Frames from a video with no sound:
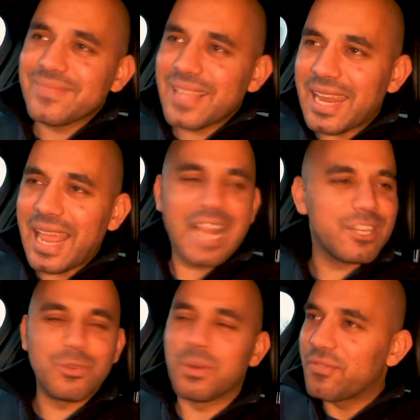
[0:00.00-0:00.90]
an
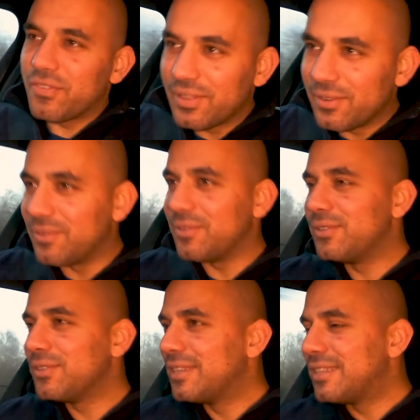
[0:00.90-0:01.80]
actual feel
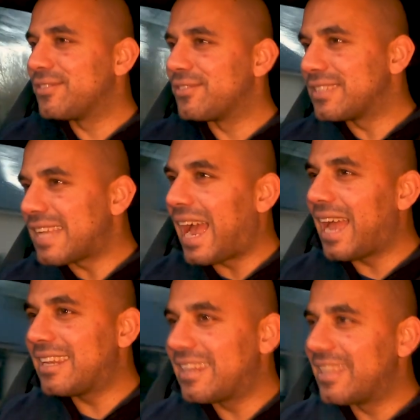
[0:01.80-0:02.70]
for its
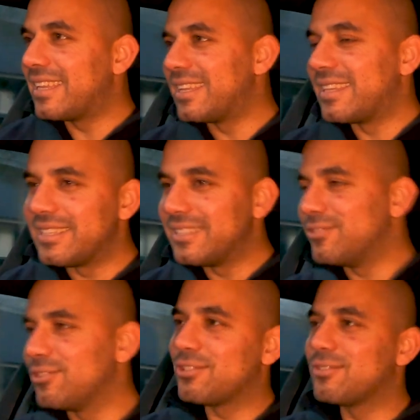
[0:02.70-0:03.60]
handling and
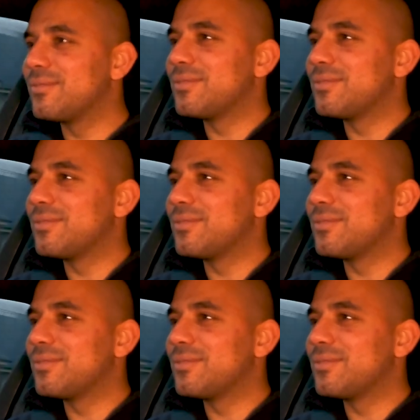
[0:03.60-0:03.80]
just